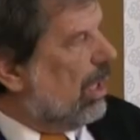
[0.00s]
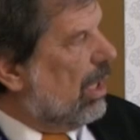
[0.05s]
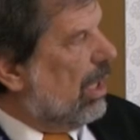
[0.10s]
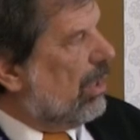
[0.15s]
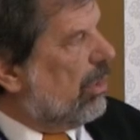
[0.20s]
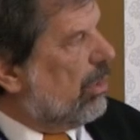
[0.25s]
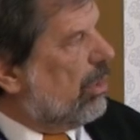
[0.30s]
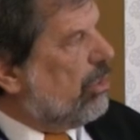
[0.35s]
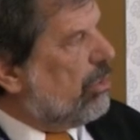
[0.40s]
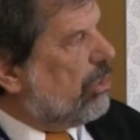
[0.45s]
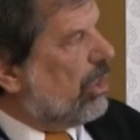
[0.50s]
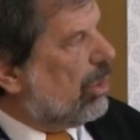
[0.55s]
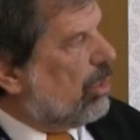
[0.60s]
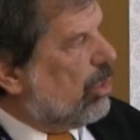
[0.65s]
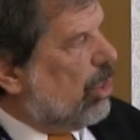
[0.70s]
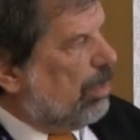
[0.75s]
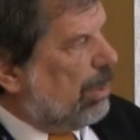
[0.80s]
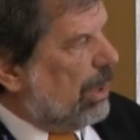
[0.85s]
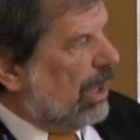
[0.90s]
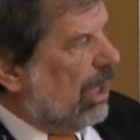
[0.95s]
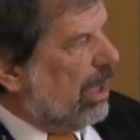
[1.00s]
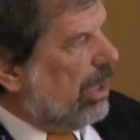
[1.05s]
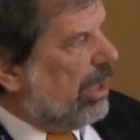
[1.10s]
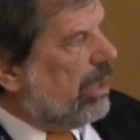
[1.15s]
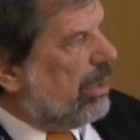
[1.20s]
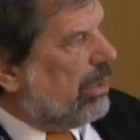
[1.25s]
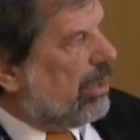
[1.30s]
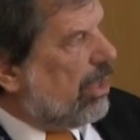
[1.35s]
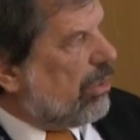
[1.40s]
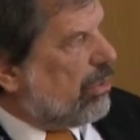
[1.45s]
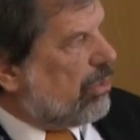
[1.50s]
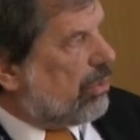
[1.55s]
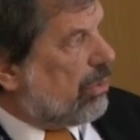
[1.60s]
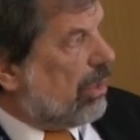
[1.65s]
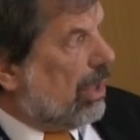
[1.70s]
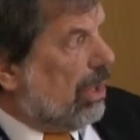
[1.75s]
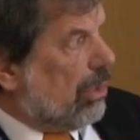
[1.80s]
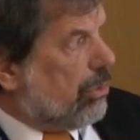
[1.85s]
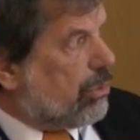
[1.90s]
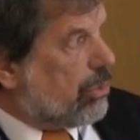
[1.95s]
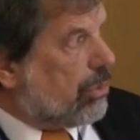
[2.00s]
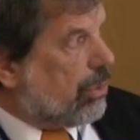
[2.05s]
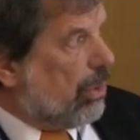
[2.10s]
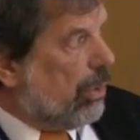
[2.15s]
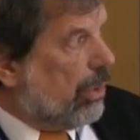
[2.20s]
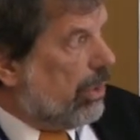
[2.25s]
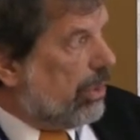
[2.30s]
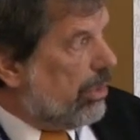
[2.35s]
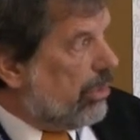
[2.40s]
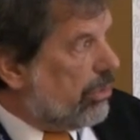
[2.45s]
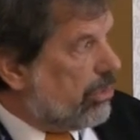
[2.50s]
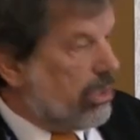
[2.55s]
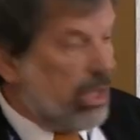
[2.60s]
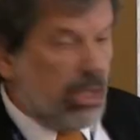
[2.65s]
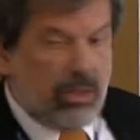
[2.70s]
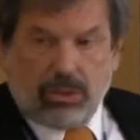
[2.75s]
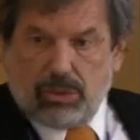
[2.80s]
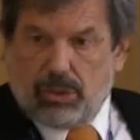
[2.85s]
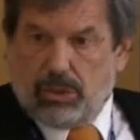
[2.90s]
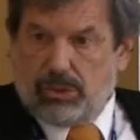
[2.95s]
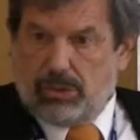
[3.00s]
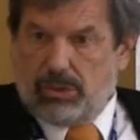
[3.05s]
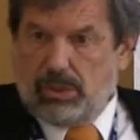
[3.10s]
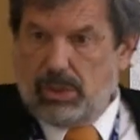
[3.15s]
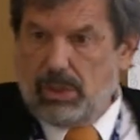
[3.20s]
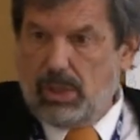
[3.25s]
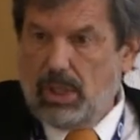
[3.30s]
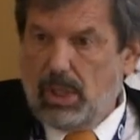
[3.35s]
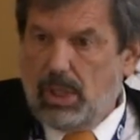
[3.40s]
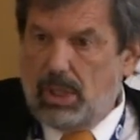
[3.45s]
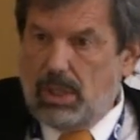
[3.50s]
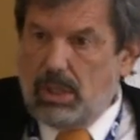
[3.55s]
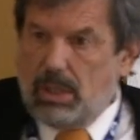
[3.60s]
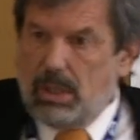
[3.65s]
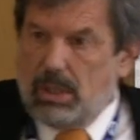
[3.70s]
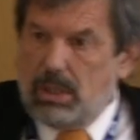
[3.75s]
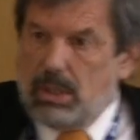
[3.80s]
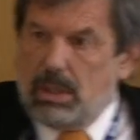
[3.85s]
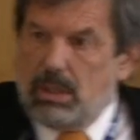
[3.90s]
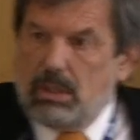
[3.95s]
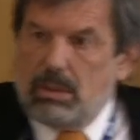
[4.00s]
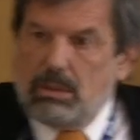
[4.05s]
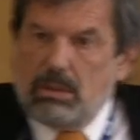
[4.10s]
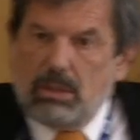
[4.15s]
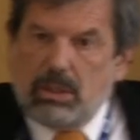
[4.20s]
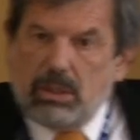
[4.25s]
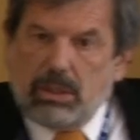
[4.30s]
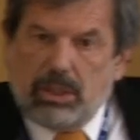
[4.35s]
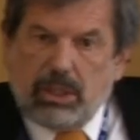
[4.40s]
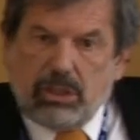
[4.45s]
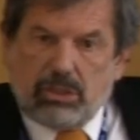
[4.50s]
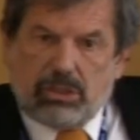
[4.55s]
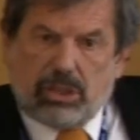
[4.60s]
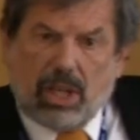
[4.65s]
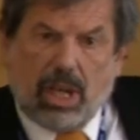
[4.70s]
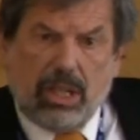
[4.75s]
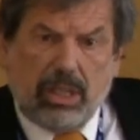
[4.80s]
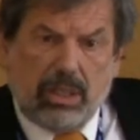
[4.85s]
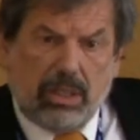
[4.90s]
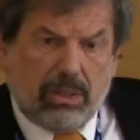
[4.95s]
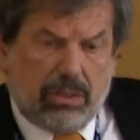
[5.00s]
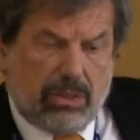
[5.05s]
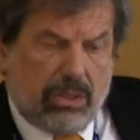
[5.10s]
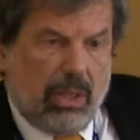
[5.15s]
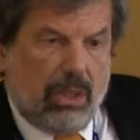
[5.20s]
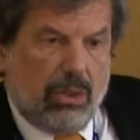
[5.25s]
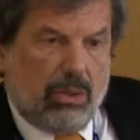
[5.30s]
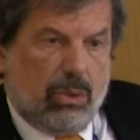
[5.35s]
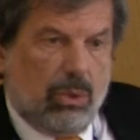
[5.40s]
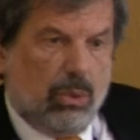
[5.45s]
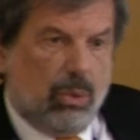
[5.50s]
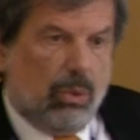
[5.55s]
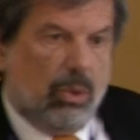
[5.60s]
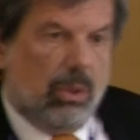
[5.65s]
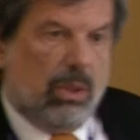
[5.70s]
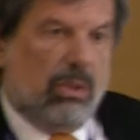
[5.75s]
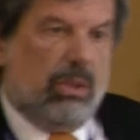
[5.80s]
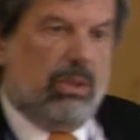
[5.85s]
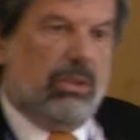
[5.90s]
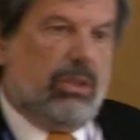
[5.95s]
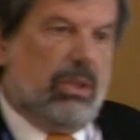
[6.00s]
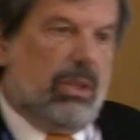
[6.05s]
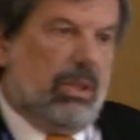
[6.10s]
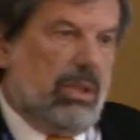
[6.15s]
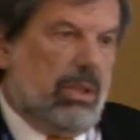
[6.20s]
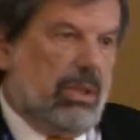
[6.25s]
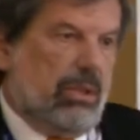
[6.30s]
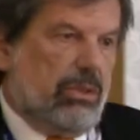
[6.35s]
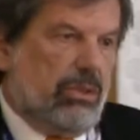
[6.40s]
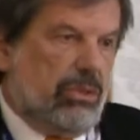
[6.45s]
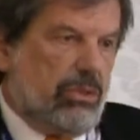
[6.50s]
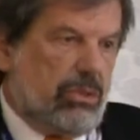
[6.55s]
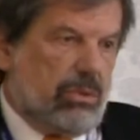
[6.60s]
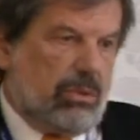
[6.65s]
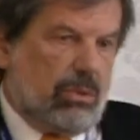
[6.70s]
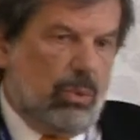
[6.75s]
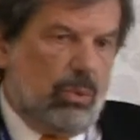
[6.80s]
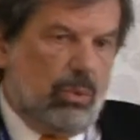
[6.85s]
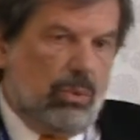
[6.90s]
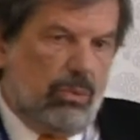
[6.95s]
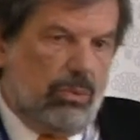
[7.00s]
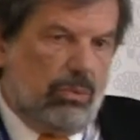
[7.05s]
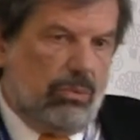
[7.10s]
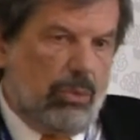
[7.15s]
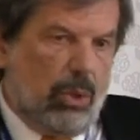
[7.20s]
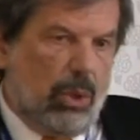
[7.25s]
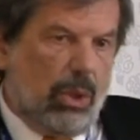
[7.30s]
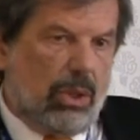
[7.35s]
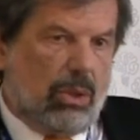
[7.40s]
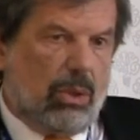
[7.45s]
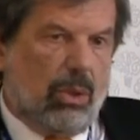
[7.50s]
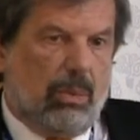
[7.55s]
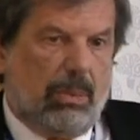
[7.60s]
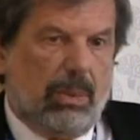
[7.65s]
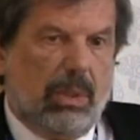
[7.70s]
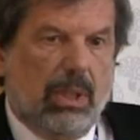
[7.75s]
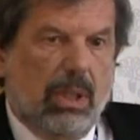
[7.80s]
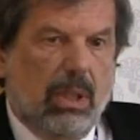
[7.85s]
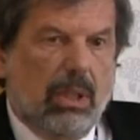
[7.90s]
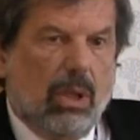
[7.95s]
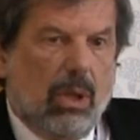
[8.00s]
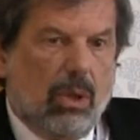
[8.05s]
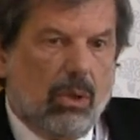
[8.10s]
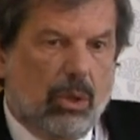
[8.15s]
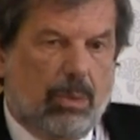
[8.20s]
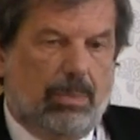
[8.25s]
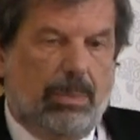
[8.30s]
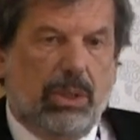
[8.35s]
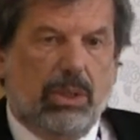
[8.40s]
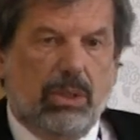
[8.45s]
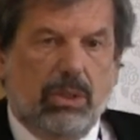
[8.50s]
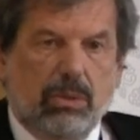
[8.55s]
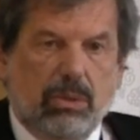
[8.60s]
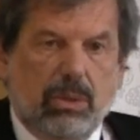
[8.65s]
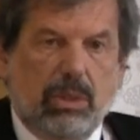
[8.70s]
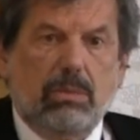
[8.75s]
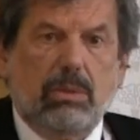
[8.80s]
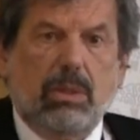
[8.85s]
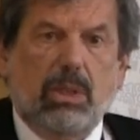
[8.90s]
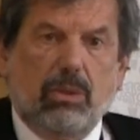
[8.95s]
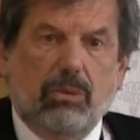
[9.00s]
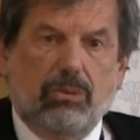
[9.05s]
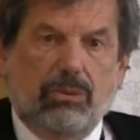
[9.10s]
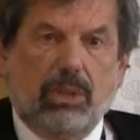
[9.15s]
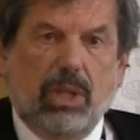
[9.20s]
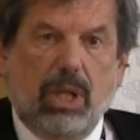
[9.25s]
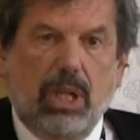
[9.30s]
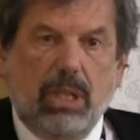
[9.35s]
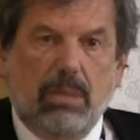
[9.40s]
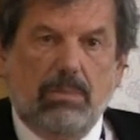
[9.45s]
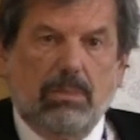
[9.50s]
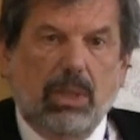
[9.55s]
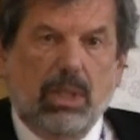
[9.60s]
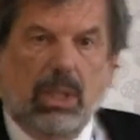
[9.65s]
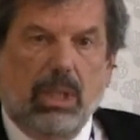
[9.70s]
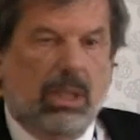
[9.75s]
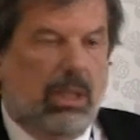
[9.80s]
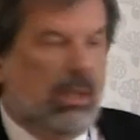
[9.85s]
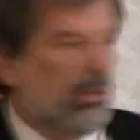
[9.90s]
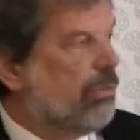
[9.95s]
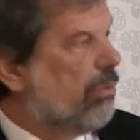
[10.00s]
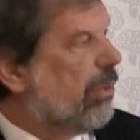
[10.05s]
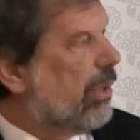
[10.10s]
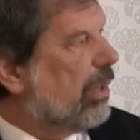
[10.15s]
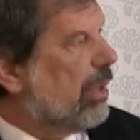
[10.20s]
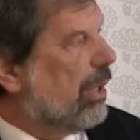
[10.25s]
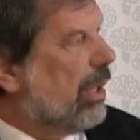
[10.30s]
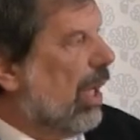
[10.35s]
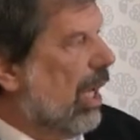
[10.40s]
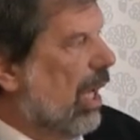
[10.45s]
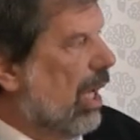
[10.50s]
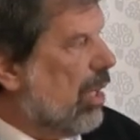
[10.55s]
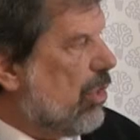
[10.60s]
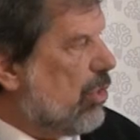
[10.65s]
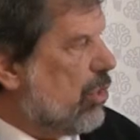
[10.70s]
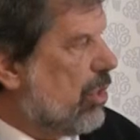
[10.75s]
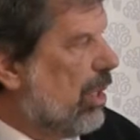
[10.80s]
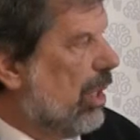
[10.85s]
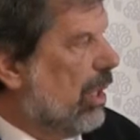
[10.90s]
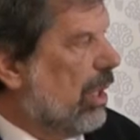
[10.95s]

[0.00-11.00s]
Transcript: And these are typical industrial sturdy sensors, yeah, designed to work over a long period of time in very harsh